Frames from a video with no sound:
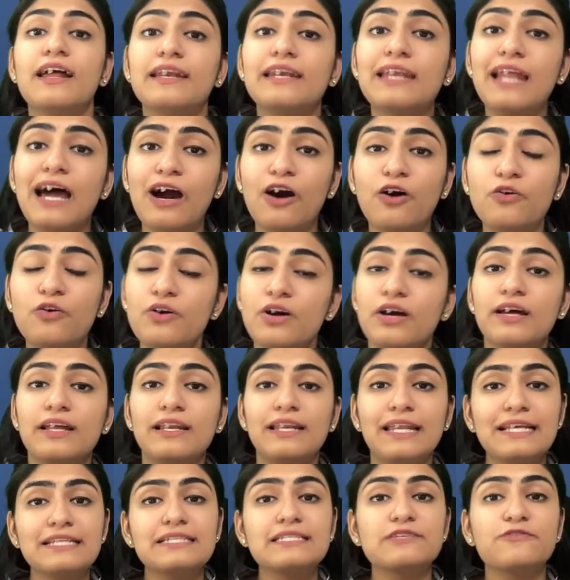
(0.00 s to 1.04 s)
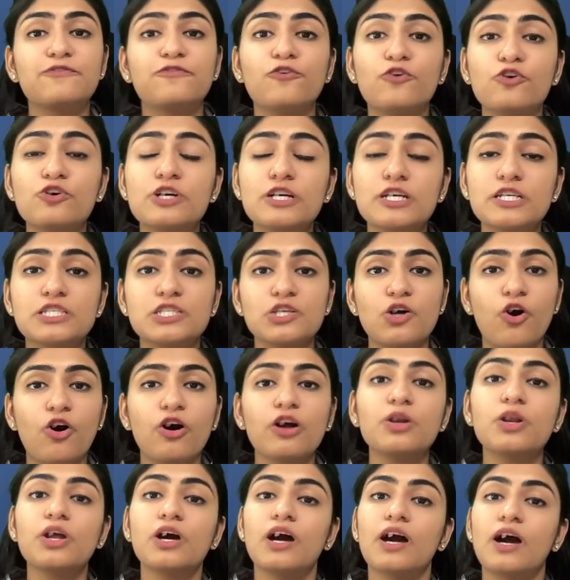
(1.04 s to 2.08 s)
Now let's focus
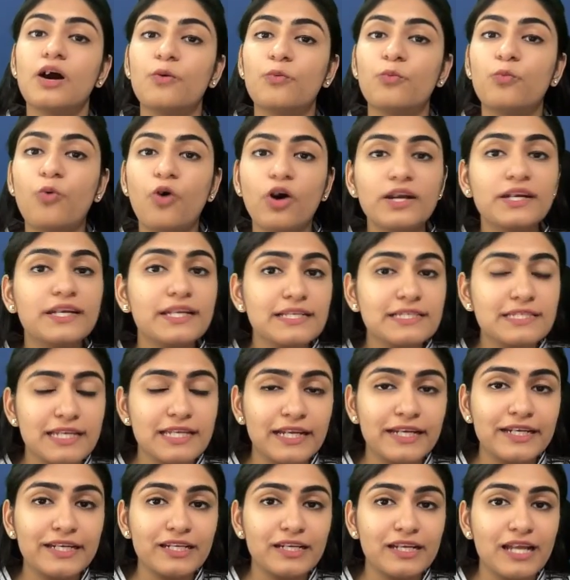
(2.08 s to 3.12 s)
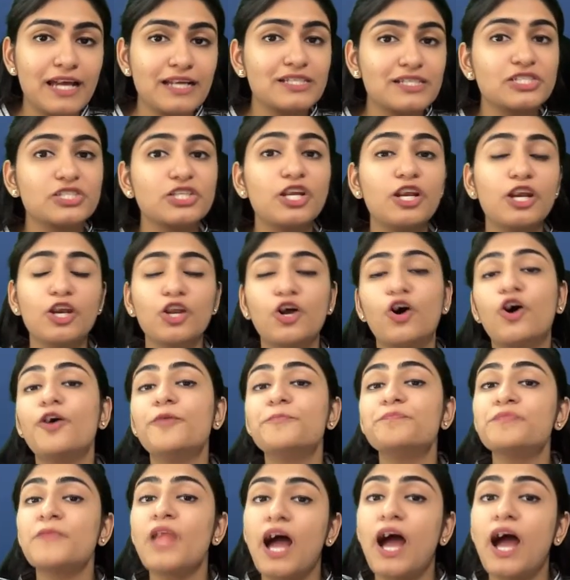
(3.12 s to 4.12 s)
on what is international law.